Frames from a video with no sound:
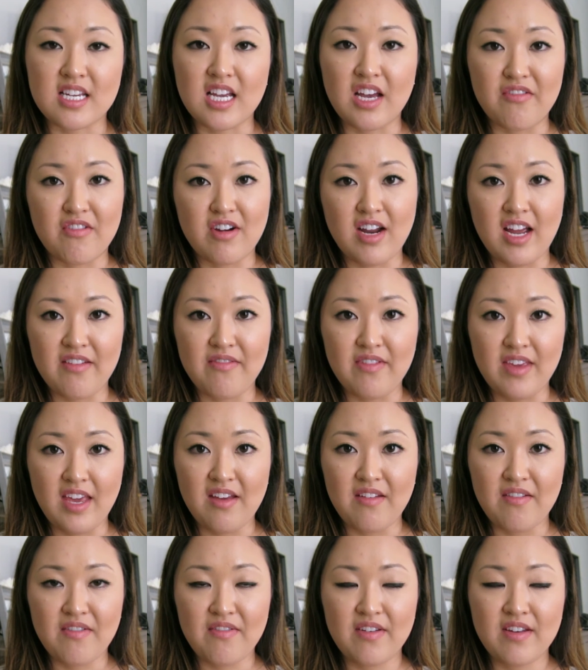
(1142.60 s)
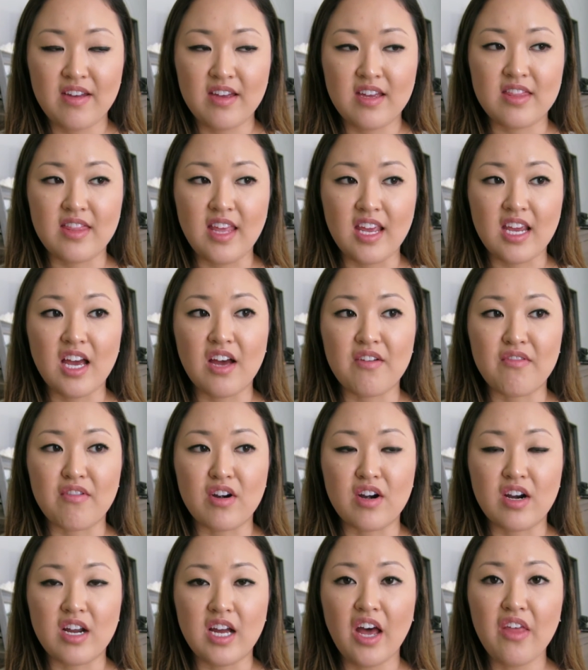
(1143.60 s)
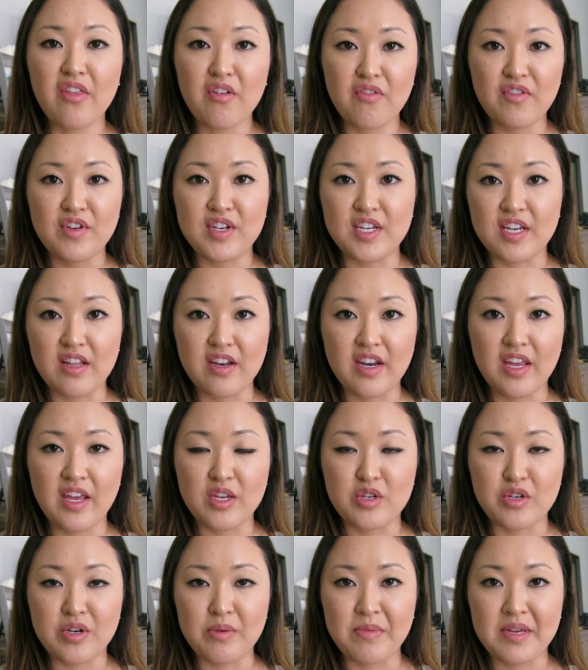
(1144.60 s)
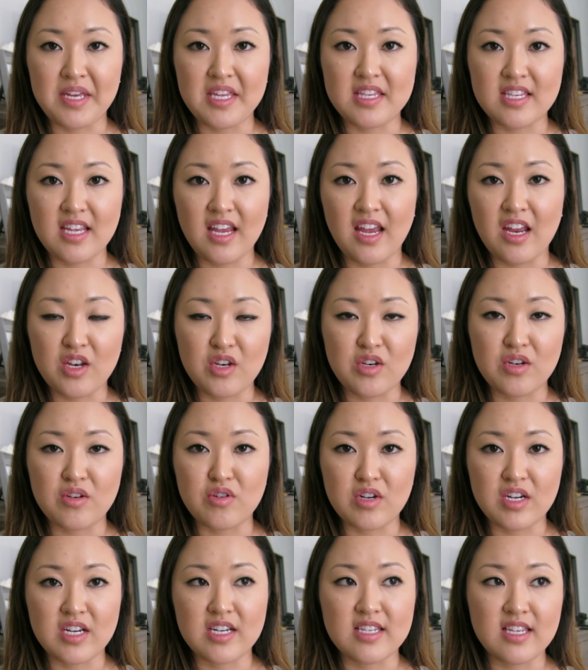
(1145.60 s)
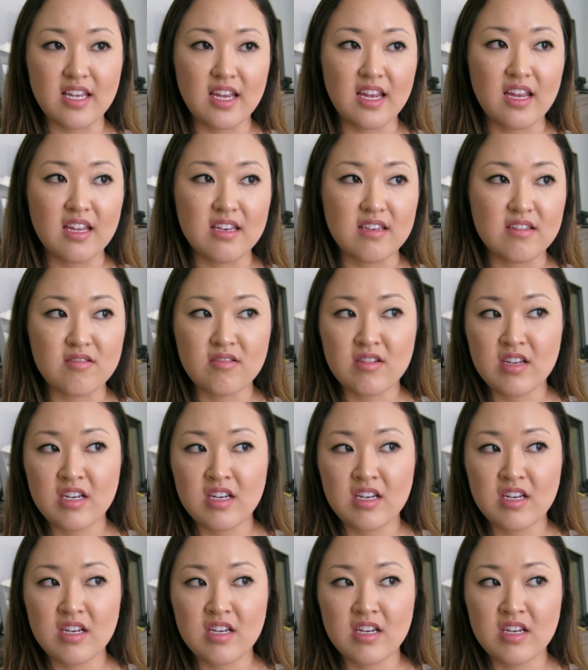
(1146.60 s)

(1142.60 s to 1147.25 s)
cover IVF. They cover other fertility treatments and drugs and,